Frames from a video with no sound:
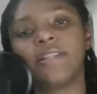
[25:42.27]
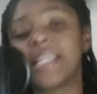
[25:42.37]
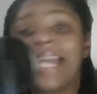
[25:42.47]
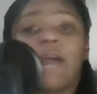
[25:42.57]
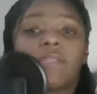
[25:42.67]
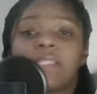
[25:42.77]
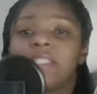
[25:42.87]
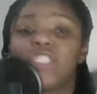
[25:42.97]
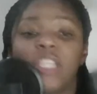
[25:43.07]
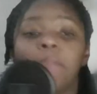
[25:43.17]
Like that was
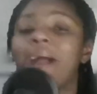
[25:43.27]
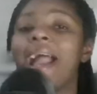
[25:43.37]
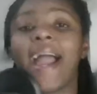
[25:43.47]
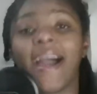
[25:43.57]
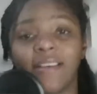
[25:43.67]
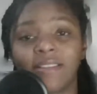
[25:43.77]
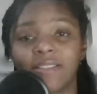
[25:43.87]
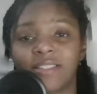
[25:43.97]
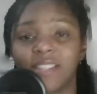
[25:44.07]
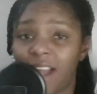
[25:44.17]
legit my
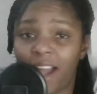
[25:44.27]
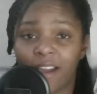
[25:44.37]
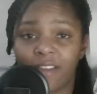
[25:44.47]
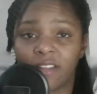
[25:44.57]
ask to God.